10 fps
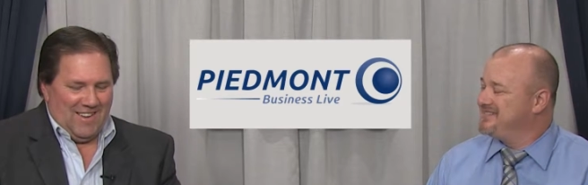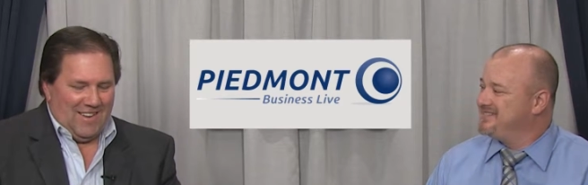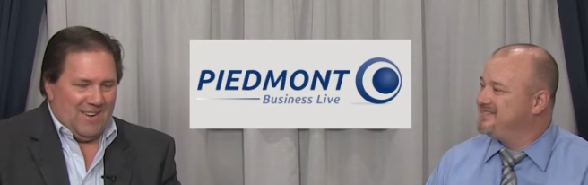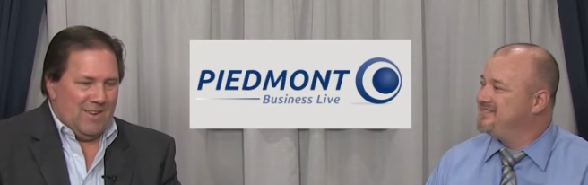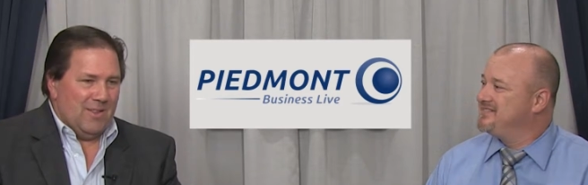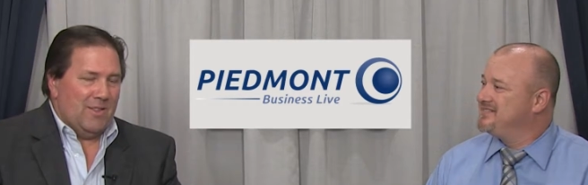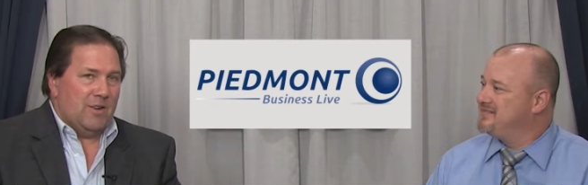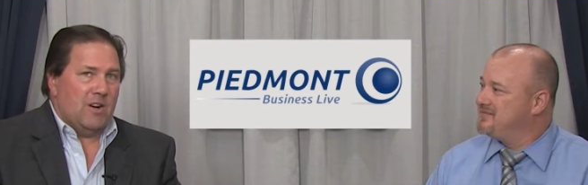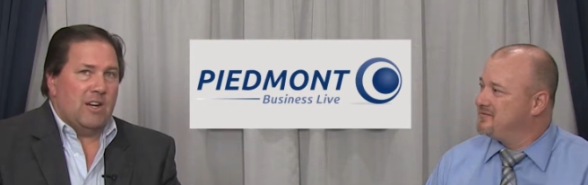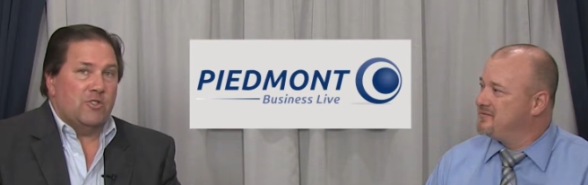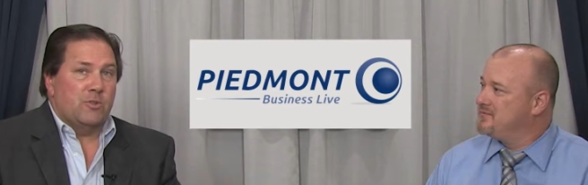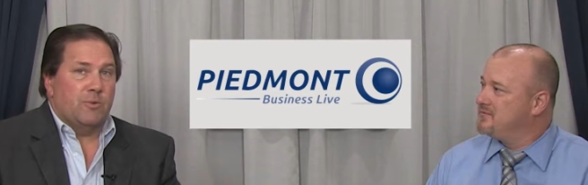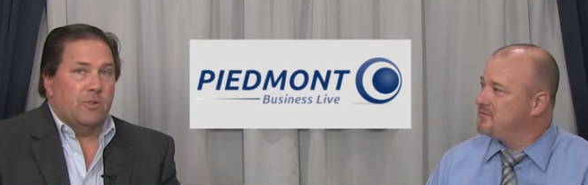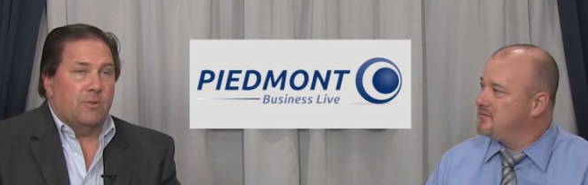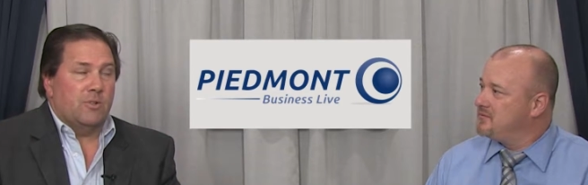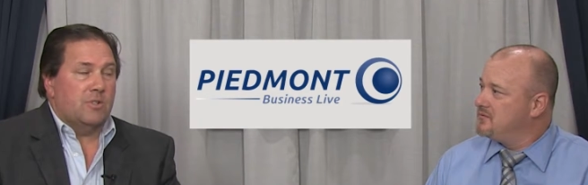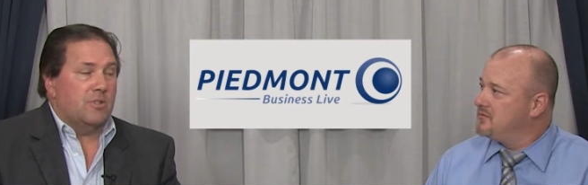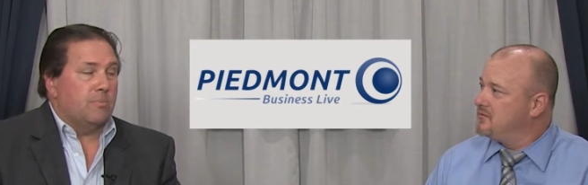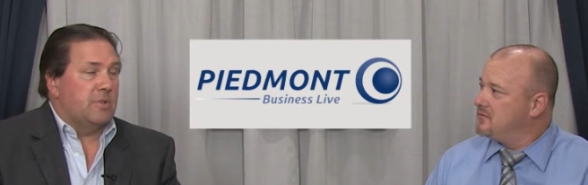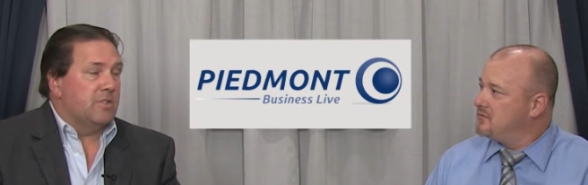Speaker 1: uh, they're entrepreneurs.
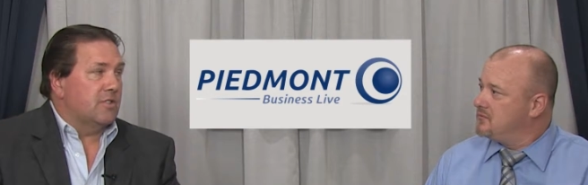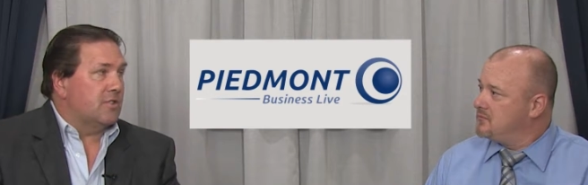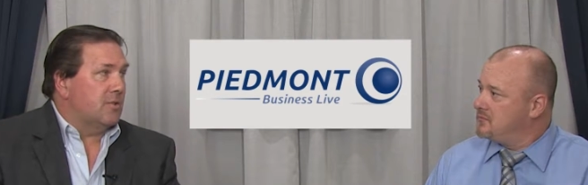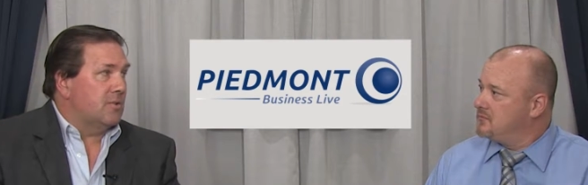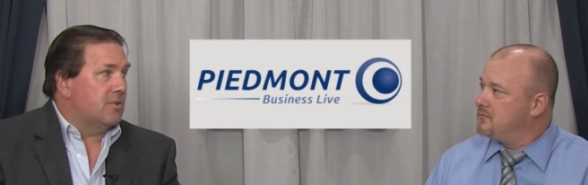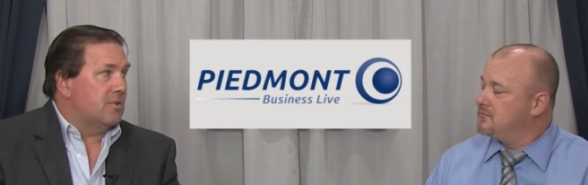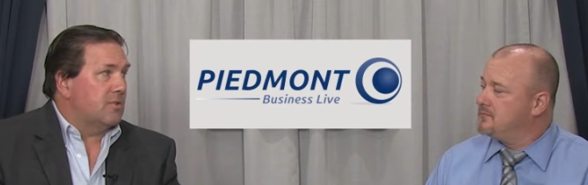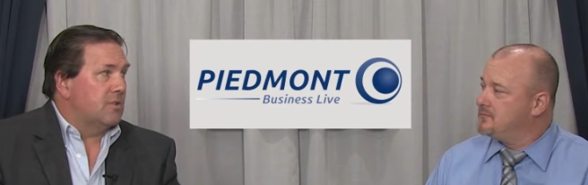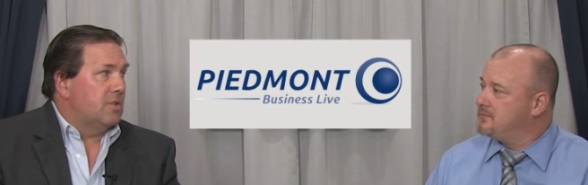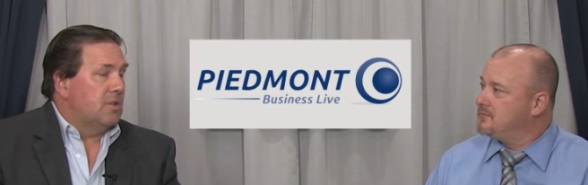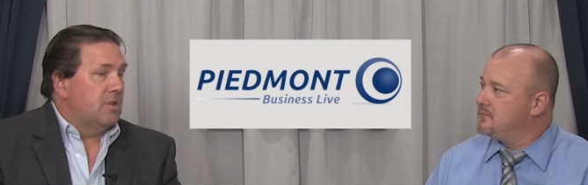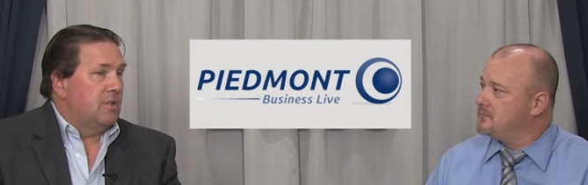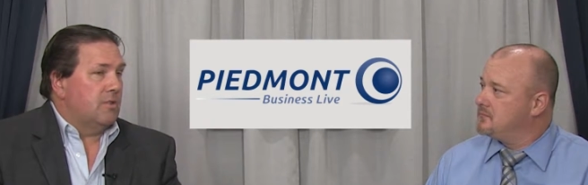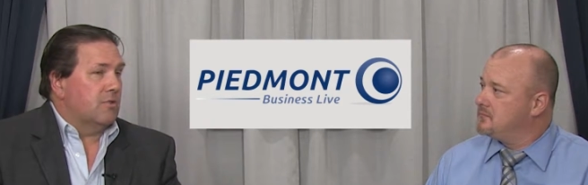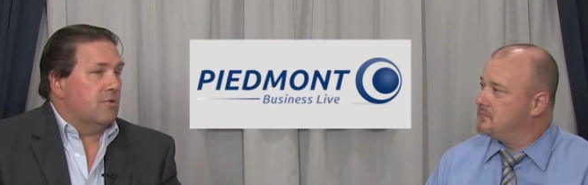They're business owners. They're